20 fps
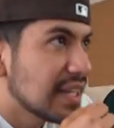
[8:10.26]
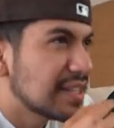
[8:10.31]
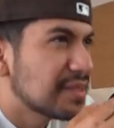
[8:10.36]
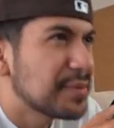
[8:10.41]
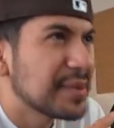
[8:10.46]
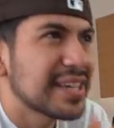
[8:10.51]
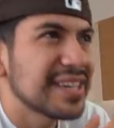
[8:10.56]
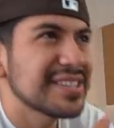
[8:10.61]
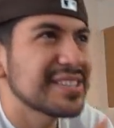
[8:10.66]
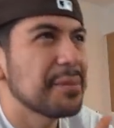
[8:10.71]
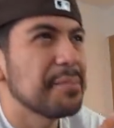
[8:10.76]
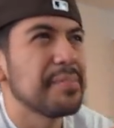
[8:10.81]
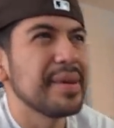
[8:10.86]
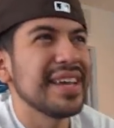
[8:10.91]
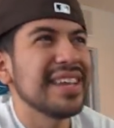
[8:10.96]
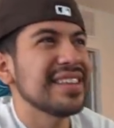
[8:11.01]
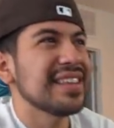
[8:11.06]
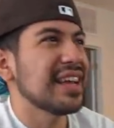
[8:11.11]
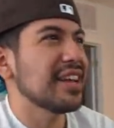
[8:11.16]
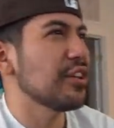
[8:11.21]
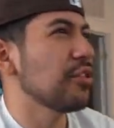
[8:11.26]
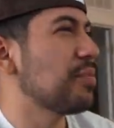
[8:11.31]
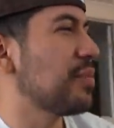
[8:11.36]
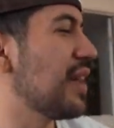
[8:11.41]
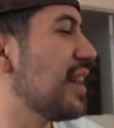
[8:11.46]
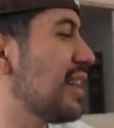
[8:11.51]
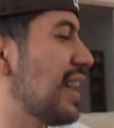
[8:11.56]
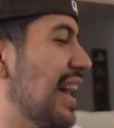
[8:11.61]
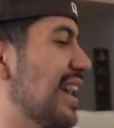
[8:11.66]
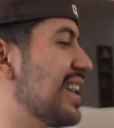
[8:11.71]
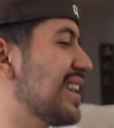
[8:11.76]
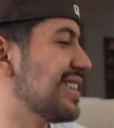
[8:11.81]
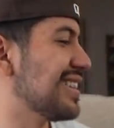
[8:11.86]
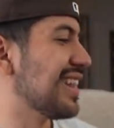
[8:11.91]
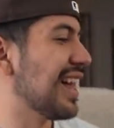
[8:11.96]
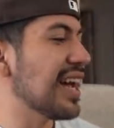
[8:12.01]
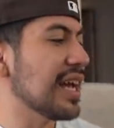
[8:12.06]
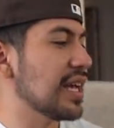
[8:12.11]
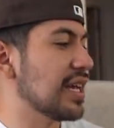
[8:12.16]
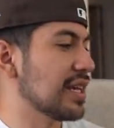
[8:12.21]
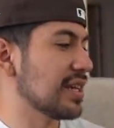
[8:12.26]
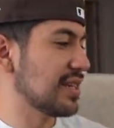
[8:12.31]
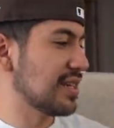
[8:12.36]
It's because the beat that you played, I didn't like.